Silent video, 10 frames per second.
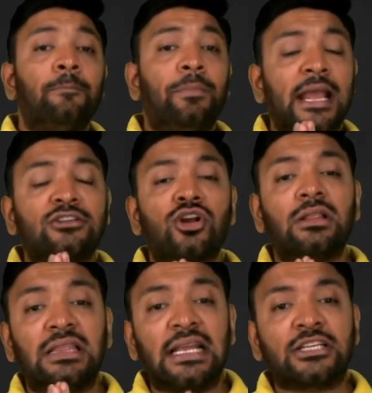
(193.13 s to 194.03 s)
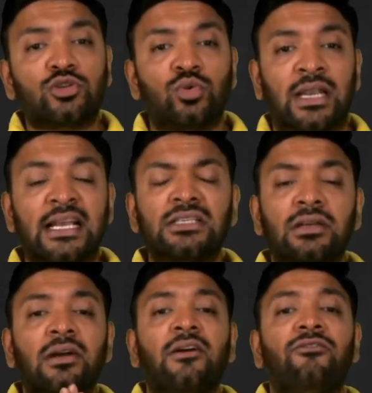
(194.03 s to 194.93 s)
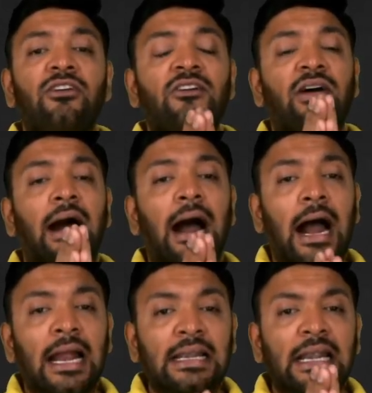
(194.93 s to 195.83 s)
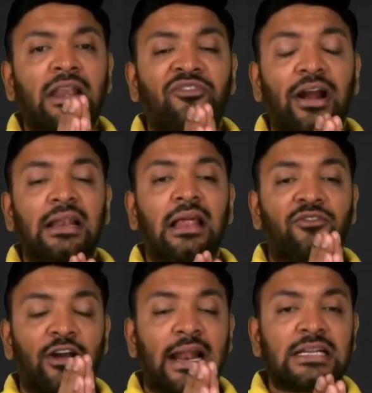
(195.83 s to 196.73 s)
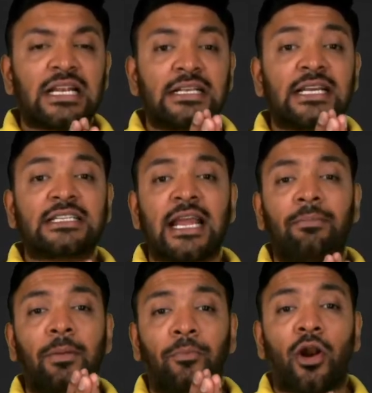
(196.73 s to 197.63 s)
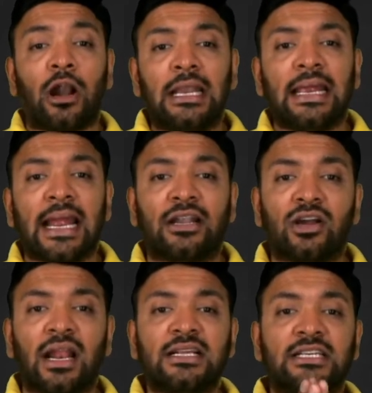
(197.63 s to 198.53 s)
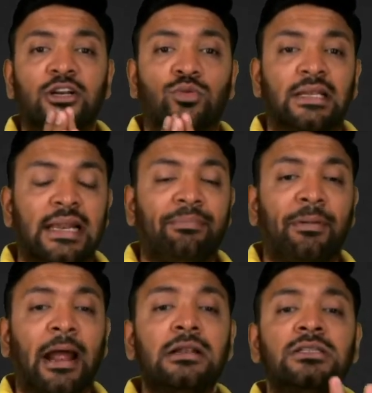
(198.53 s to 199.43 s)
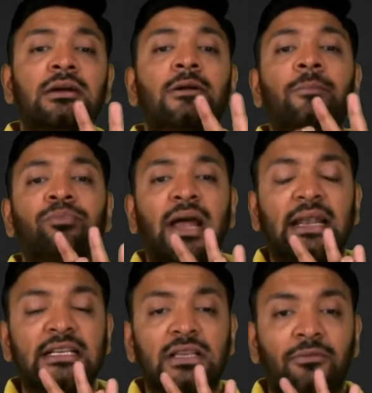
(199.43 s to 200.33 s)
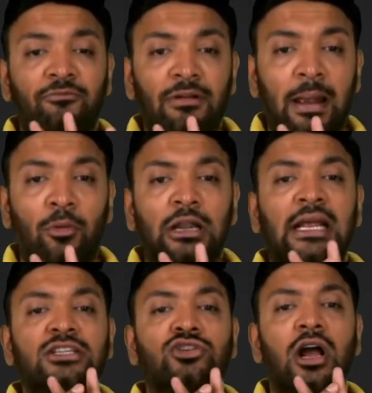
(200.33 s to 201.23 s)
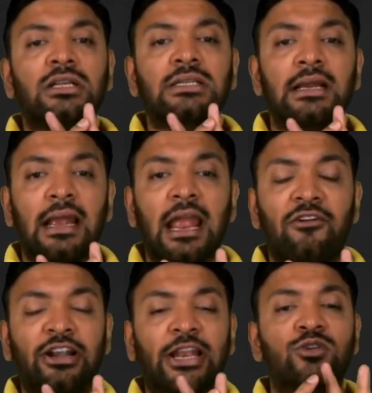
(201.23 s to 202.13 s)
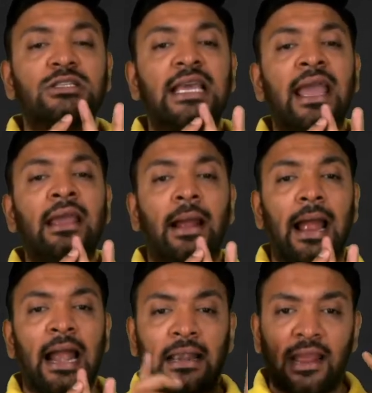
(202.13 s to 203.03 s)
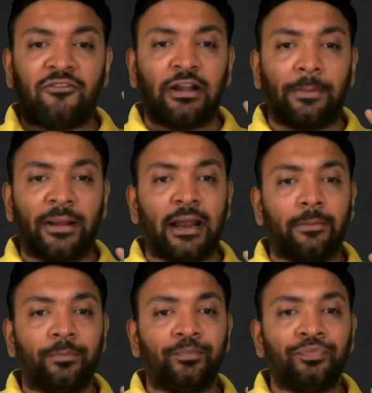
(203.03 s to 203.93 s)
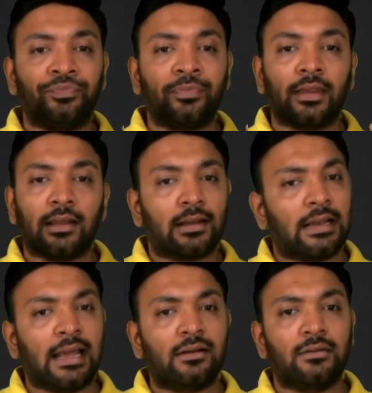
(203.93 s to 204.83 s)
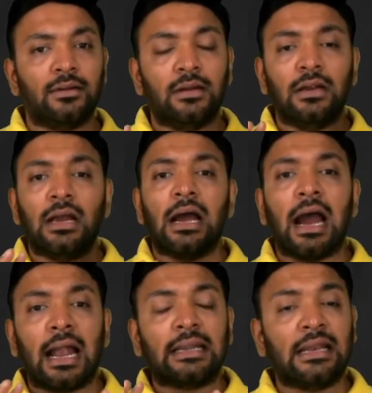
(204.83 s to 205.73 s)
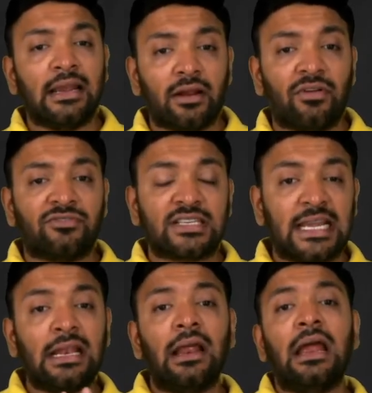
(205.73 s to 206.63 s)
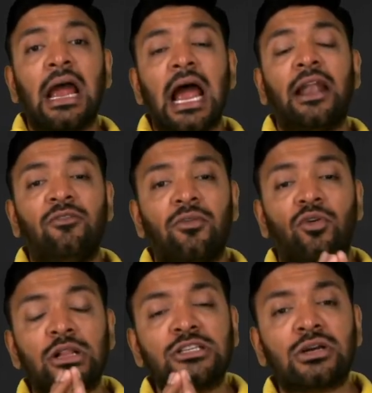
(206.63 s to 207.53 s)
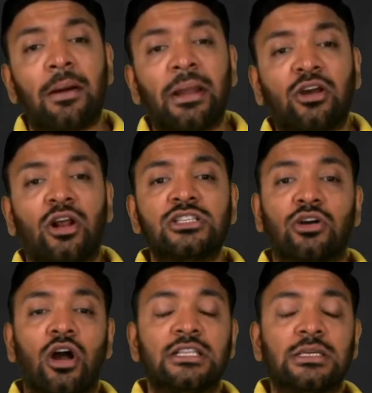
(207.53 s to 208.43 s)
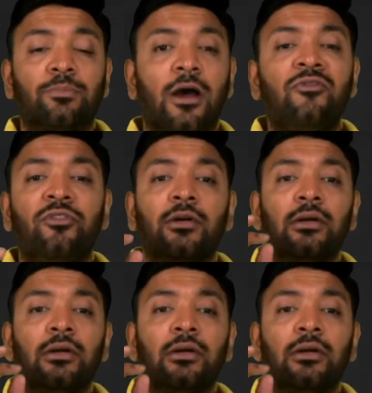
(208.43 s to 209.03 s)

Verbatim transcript: Based on these two tests, we have identified that financial assets can be broadly categorized into three parts, that is amortized cost, FVTOCI and FVTPL. Clear? Until here we have seen, and we've also come across the concept of